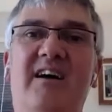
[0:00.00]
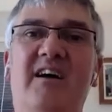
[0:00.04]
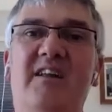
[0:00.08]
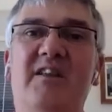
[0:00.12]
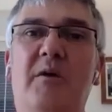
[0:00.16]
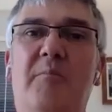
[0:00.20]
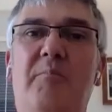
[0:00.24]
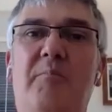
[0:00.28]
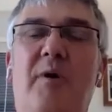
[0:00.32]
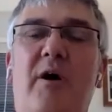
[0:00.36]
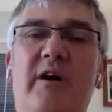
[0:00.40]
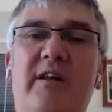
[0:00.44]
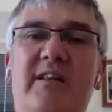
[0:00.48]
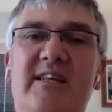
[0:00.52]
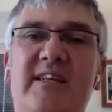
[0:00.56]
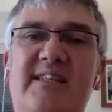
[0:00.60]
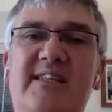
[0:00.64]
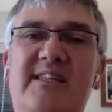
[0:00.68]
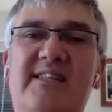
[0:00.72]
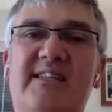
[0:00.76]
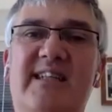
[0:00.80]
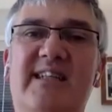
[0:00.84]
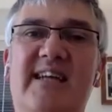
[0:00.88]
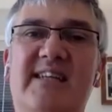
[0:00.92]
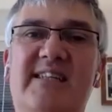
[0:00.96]
the
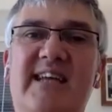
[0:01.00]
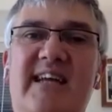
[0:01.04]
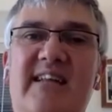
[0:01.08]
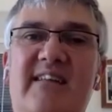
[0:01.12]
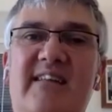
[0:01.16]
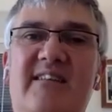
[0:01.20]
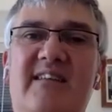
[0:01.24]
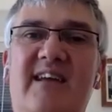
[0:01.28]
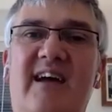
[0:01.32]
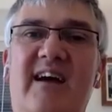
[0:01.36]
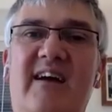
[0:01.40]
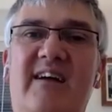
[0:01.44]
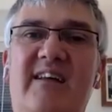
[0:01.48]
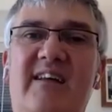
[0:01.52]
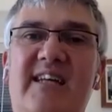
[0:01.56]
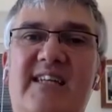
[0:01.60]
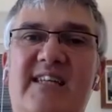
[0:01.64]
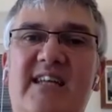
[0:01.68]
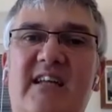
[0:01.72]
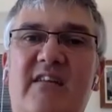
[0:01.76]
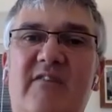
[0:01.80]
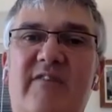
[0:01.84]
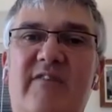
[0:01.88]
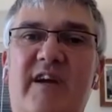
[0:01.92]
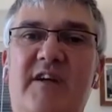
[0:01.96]
party's Knesset
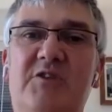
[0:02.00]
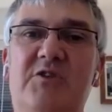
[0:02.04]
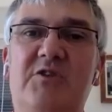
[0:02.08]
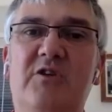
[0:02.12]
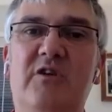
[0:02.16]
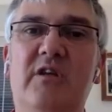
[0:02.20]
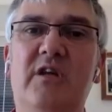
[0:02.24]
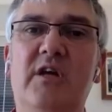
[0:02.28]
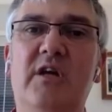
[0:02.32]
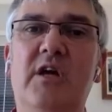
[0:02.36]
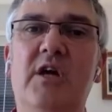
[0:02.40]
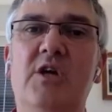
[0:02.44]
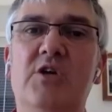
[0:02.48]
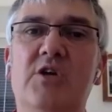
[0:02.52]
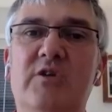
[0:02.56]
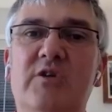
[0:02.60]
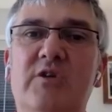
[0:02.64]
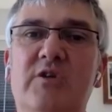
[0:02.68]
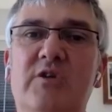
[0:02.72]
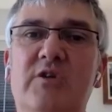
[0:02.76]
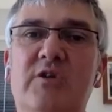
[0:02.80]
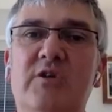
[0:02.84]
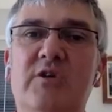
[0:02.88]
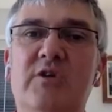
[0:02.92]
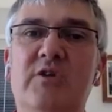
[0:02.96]
faction. So
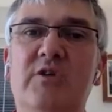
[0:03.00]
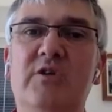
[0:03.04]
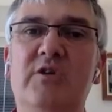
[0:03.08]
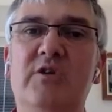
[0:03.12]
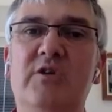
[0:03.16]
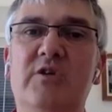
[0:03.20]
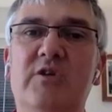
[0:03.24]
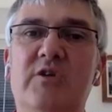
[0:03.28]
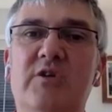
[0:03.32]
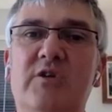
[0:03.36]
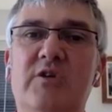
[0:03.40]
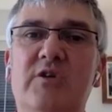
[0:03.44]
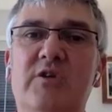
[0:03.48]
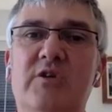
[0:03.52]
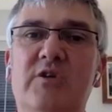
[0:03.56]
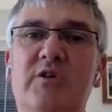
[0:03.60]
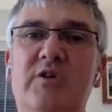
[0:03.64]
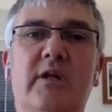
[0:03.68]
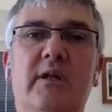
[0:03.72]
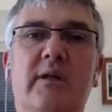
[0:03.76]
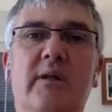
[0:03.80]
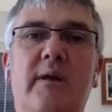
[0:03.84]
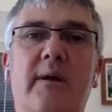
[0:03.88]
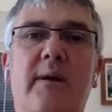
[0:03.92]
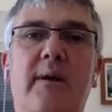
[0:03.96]
that is very
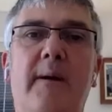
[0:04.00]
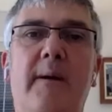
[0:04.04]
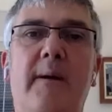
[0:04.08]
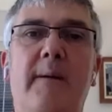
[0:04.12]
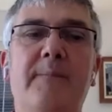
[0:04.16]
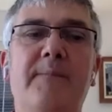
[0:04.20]
important.